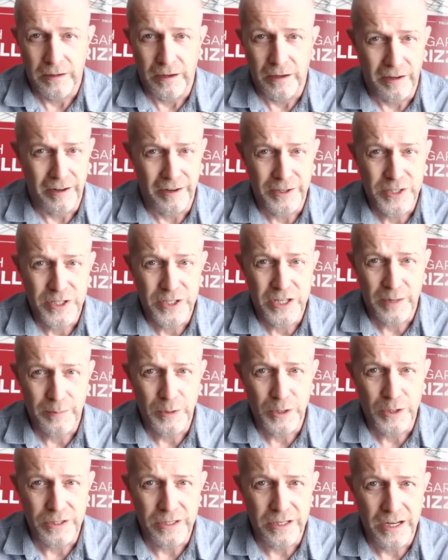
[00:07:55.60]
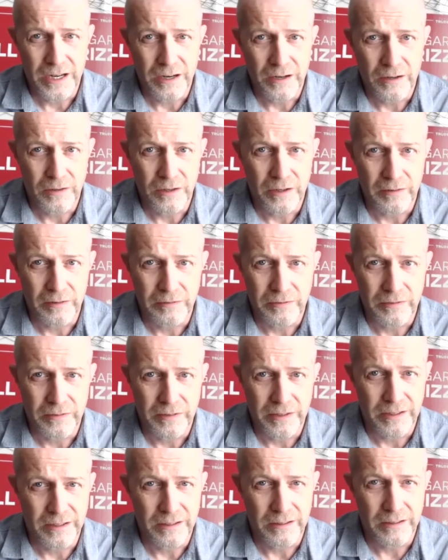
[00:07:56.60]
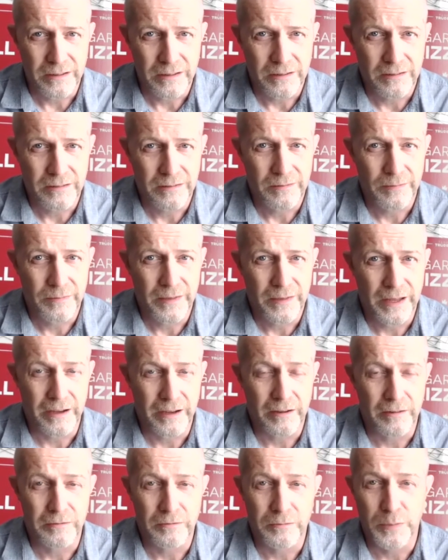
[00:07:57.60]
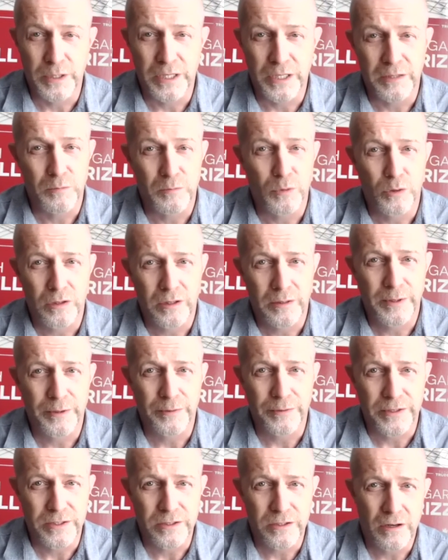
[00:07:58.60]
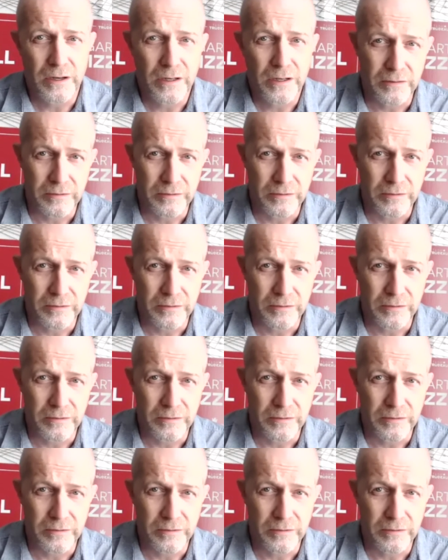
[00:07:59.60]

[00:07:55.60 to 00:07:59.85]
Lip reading: Our summers now have been more about the talk